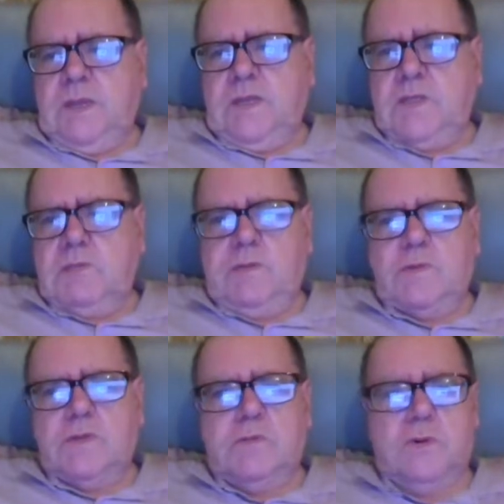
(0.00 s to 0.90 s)
I'm just waiting
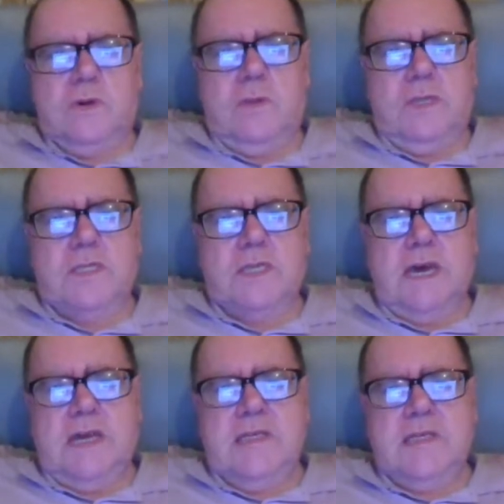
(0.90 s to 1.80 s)
for some more comments,
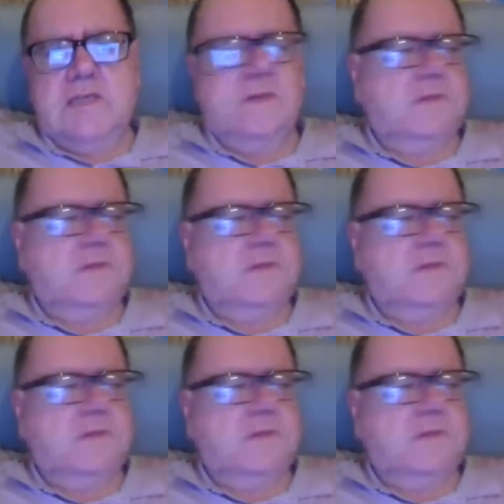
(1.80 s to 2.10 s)
guys.